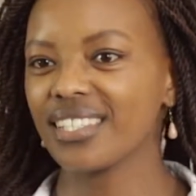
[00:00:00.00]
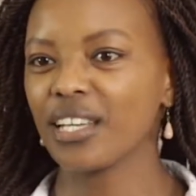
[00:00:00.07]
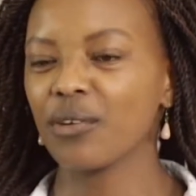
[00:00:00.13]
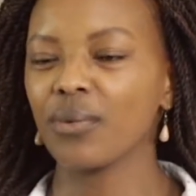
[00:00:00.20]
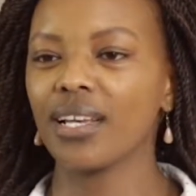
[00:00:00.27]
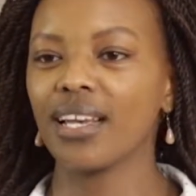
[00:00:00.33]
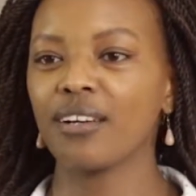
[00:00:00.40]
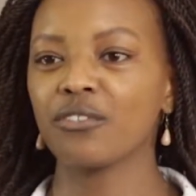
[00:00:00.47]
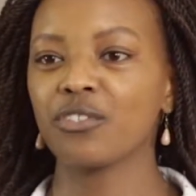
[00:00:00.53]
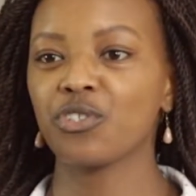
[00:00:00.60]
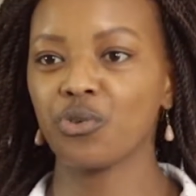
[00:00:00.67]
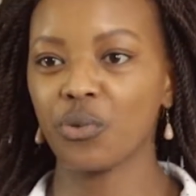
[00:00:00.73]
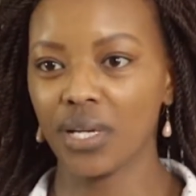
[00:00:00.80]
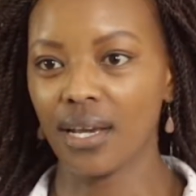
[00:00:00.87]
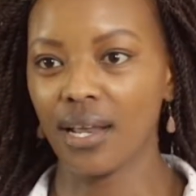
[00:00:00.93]
and we love
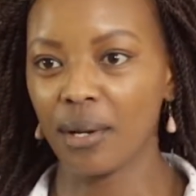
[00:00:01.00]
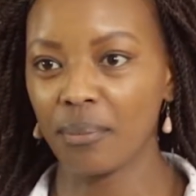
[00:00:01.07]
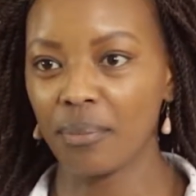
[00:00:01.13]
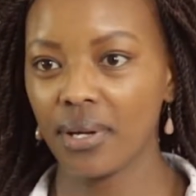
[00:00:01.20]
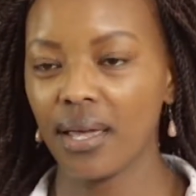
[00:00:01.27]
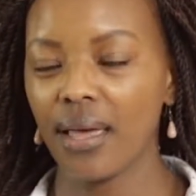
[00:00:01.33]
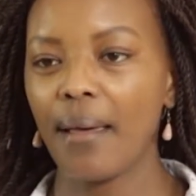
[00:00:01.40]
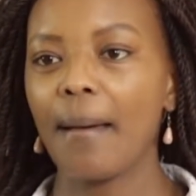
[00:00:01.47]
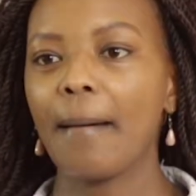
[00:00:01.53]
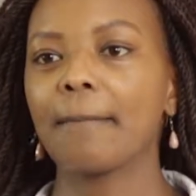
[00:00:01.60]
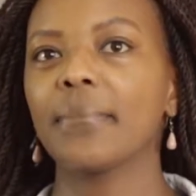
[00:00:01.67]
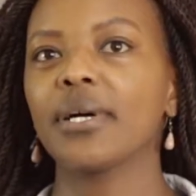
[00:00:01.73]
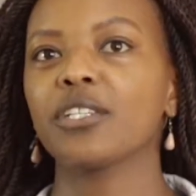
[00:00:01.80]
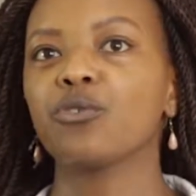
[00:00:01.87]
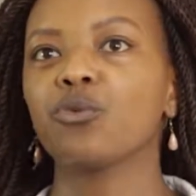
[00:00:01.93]
showing up,
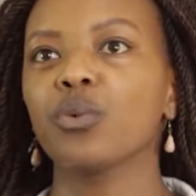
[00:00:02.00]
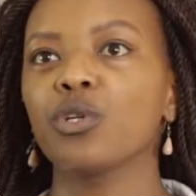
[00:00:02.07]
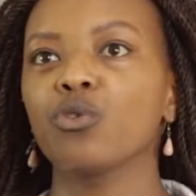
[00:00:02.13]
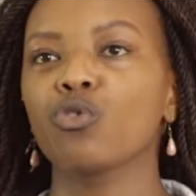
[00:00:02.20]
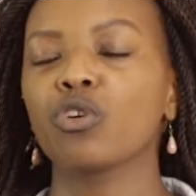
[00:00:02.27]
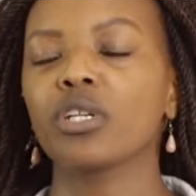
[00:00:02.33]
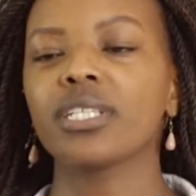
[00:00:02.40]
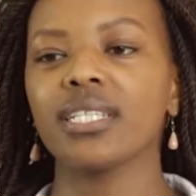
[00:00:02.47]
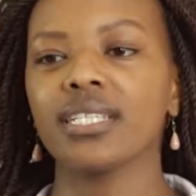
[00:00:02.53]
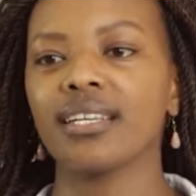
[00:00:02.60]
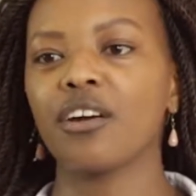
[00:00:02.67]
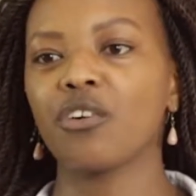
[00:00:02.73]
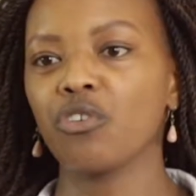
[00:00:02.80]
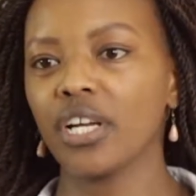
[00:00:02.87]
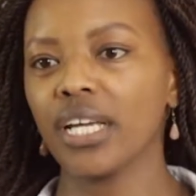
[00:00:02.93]
but we do not
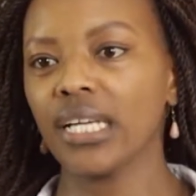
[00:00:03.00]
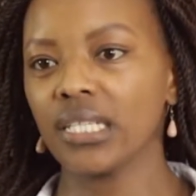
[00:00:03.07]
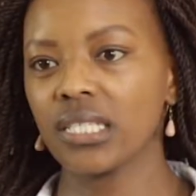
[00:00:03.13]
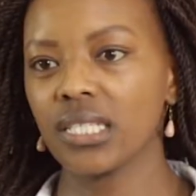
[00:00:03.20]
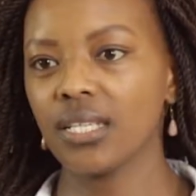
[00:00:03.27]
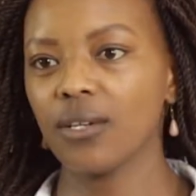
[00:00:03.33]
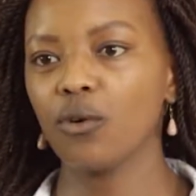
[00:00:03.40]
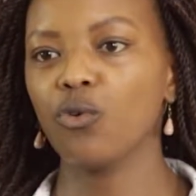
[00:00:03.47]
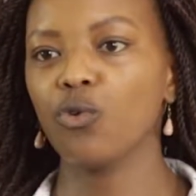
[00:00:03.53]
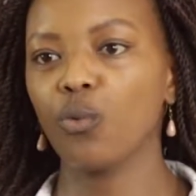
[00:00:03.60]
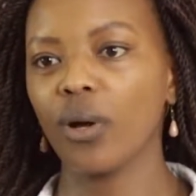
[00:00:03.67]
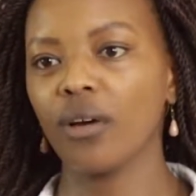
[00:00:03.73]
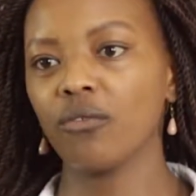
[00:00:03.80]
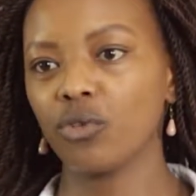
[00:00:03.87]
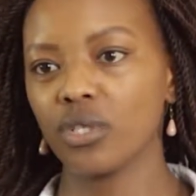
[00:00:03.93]
interrogate who
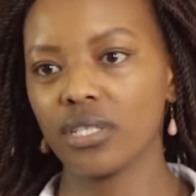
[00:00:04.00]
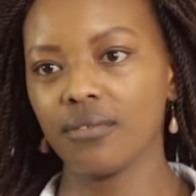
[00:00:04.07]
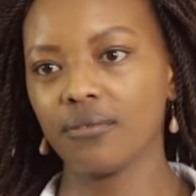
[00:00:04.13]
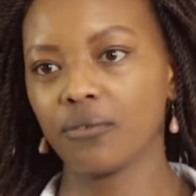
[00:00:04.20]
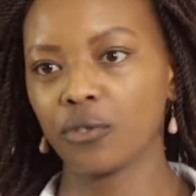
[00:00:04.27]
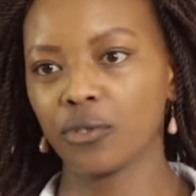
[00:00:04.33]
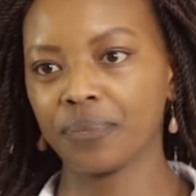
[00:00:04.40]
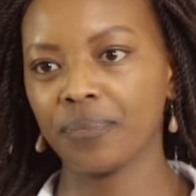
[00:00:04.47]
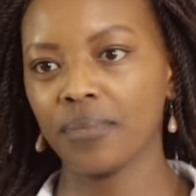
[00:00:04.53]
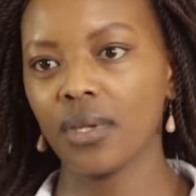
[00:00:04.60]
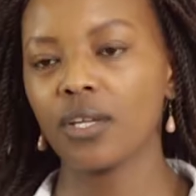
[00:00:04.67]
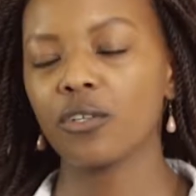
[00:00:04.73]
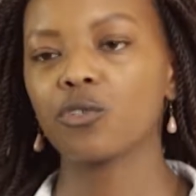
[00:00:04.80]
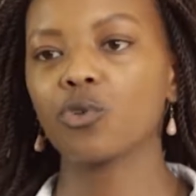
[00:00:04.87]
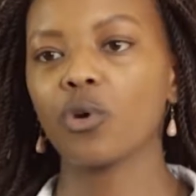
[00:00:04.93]
we're voting for.
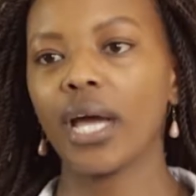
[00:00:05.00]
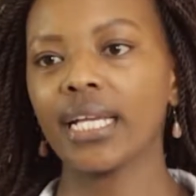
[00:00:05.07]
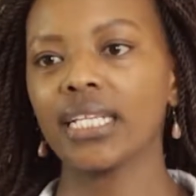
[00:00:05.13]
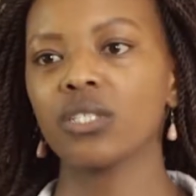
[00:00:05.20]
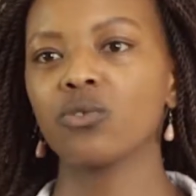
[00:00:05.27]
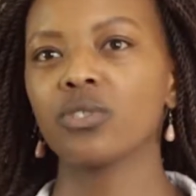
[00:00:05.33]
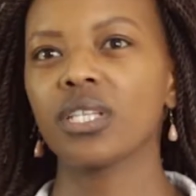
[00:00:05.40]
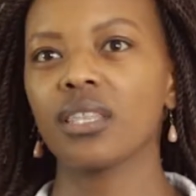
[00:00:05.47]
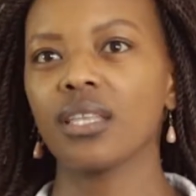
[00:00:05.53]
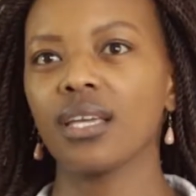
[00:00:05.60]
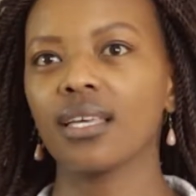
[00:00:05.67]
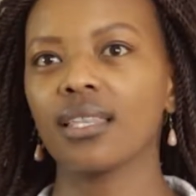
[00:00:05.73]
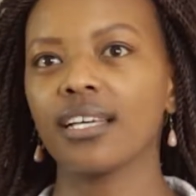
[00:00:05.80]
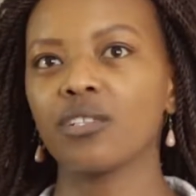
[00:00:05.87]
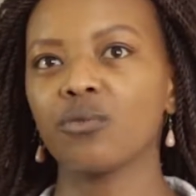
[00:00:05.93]
So I don't
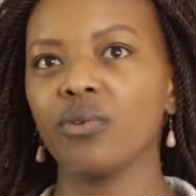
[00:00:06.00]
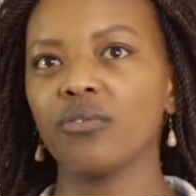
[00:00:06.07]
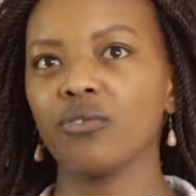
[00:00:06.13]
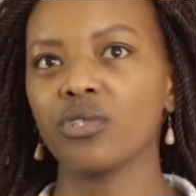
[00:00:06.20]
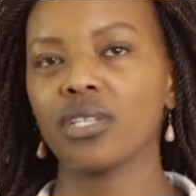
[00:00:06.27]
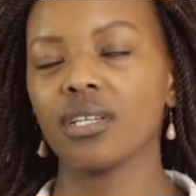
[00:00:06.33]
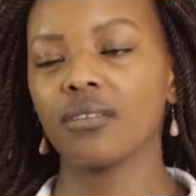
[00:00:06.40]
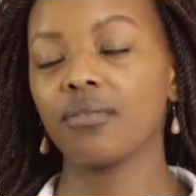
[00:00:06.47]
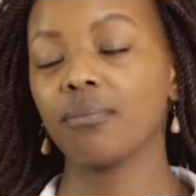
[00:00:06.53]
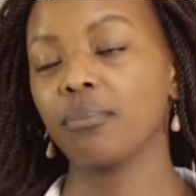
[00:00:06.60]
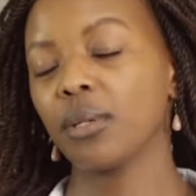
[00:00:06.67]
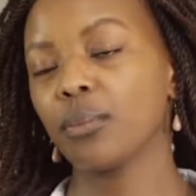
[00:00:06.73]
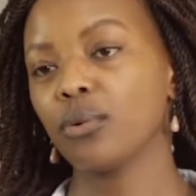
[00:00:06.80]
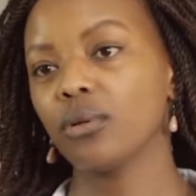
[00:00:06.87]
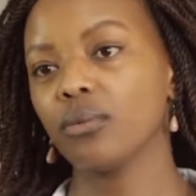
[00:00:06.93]
think that we voted
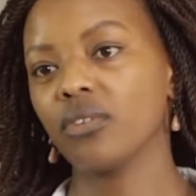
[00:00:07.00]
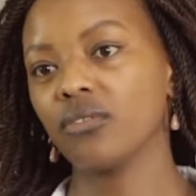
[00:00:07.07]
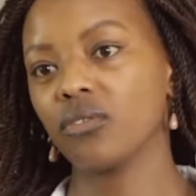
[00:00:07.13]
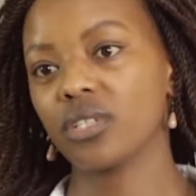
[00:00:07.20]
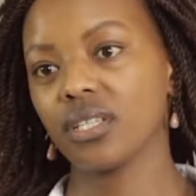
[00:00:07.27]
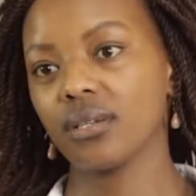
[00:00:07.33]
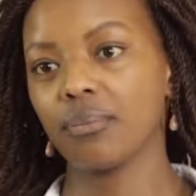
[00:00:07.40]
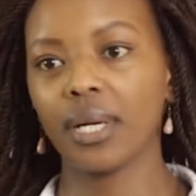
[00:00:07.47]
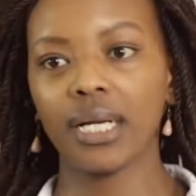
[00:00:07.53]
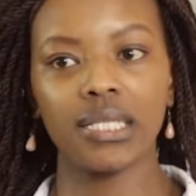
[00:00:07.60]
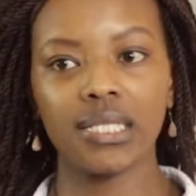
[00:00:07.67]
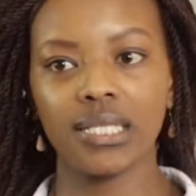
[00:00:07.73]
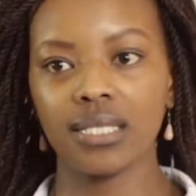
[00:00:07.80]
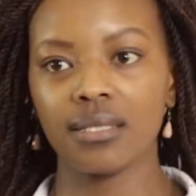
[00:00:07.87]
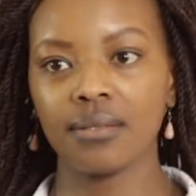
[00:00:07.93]
people, we voted
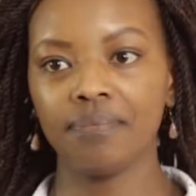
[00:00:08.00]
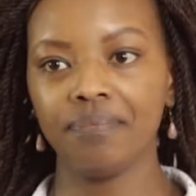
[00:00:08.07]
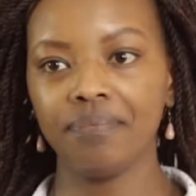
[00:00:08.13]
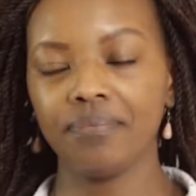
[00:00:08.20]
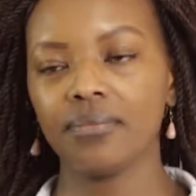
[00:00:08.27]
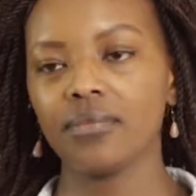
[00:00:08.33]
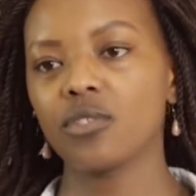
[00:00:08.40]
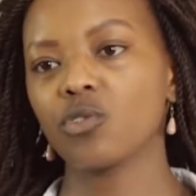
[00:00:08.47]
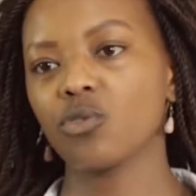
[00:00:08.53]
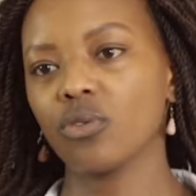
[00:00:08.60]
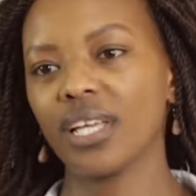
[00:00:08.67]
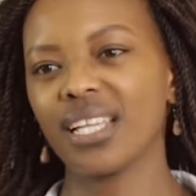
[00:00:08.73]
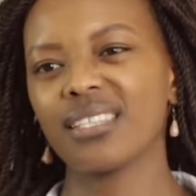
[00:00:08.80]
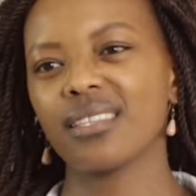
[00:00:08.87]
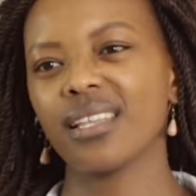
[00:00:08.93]
parties. So
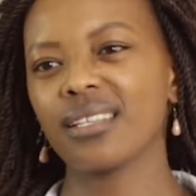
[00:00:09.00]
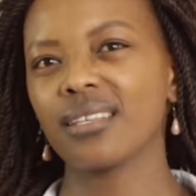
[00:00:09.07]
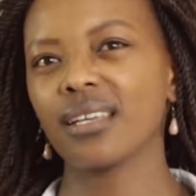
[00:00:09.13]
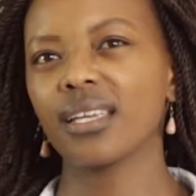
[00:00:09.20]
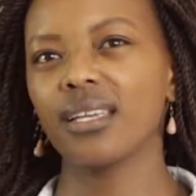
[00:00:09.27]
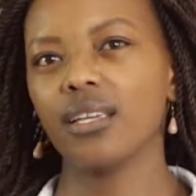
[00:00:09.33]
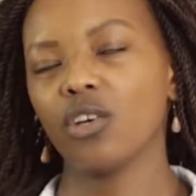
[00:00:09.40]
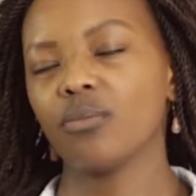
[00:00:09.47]
that's a key